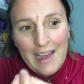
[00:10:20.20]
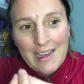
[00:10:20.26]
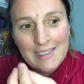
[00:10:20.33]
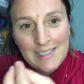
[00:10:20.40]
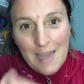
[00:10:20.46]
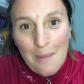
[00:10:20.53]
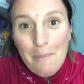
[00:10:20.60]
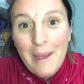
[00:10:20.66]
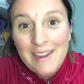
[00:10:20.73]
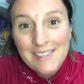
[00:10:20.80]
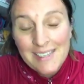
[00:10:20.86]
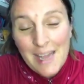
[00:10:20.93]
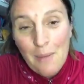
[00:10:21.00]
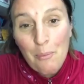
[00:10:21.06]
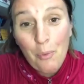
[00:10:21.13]

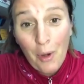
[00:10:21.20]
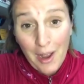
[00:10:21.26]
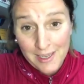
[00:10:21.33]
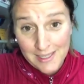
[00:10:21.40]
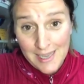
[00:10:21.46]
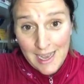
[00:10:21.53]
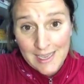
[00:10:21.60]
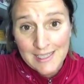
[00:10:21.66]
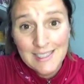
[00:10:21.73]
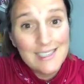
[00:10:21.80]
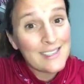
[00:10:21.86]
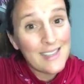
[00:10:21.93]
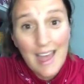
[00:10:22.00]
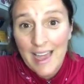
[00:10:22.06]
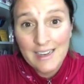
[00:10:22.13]
step-by-step process
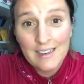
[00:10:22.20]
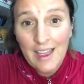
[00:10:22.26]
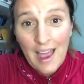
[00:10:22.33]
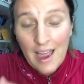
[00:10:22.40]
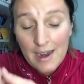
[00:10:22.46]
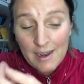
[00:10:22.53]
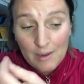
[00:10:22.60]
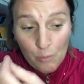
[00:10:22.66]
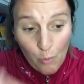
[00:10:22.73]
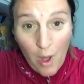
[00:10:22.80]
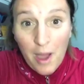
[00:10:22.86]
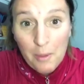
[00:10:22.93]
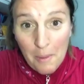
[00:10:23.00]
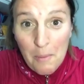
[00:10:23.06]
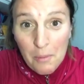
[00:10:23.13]
that I
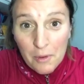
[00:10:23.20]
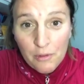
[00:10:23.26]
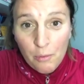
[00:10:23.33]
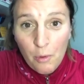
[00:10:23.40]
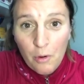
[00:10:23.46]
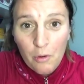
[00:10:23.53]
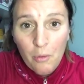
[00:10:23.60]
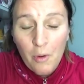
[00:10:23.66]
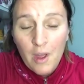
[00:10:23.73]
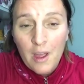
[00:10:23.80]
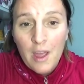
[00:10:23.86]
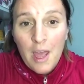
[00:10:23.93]
walk people through.